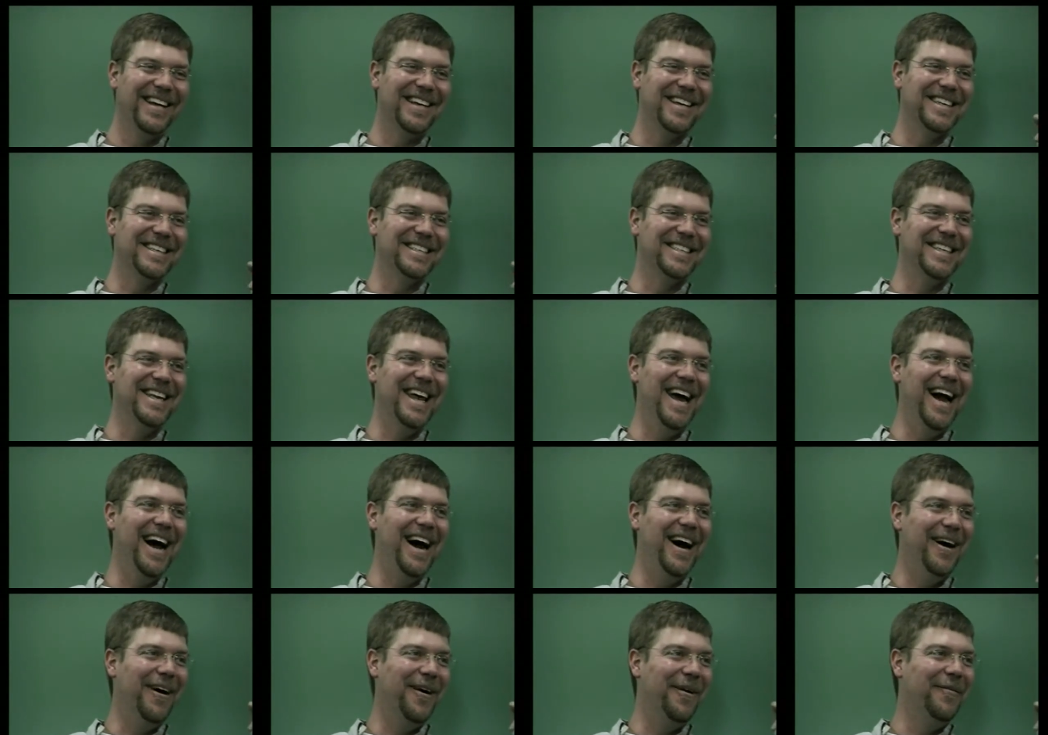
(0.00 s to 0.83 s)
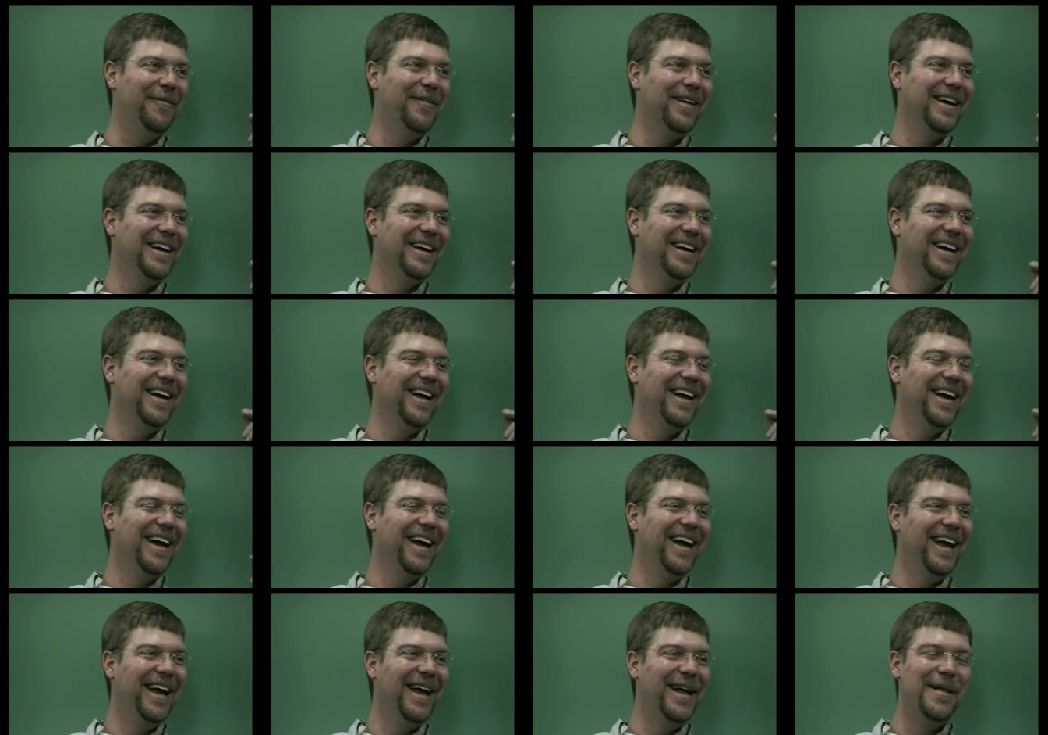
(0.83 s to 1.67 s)
because now,
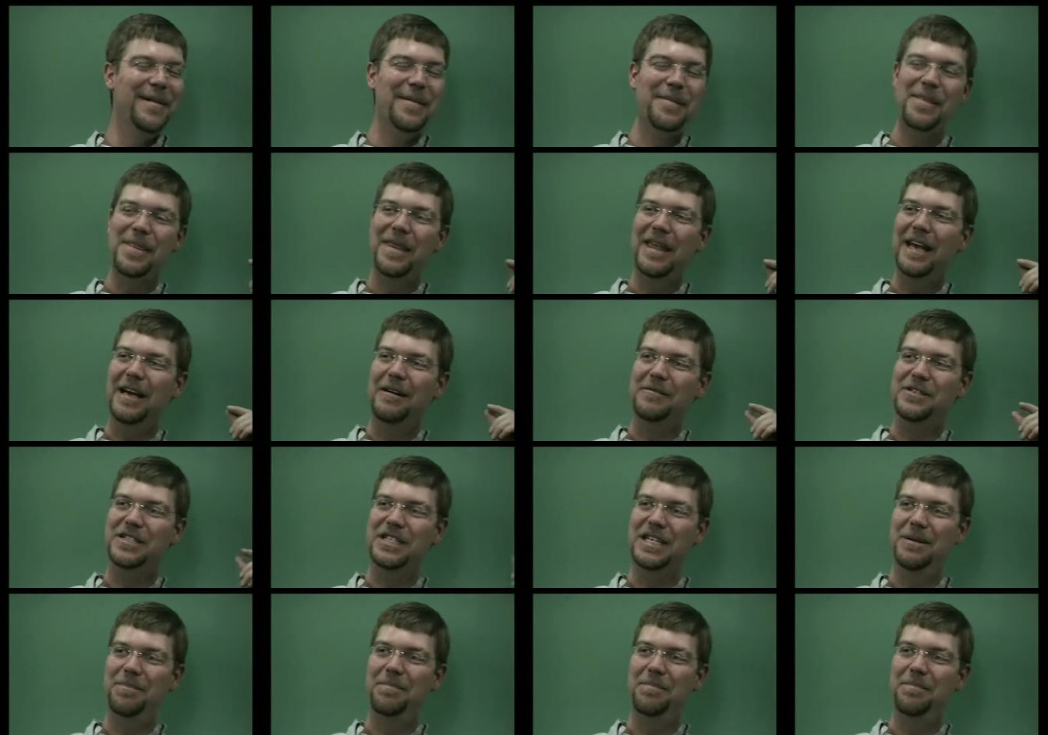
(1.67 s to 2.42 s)
if she